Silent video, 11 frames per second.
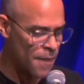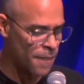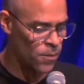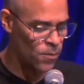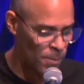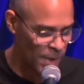
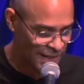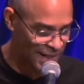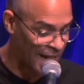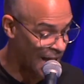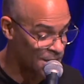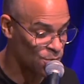Then we'll make a
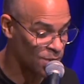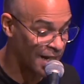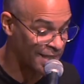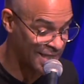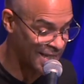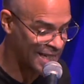casserole
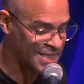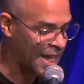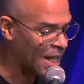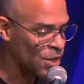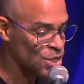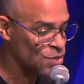like the
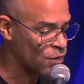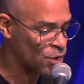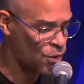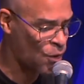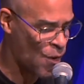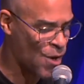Italians, full
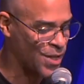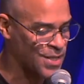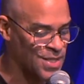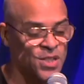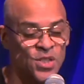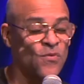of corn and
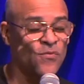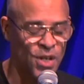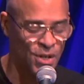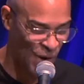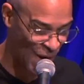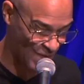such, and
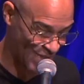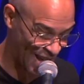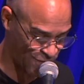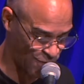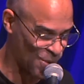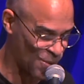feed off that
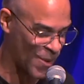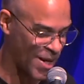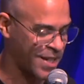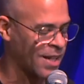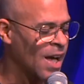for a week.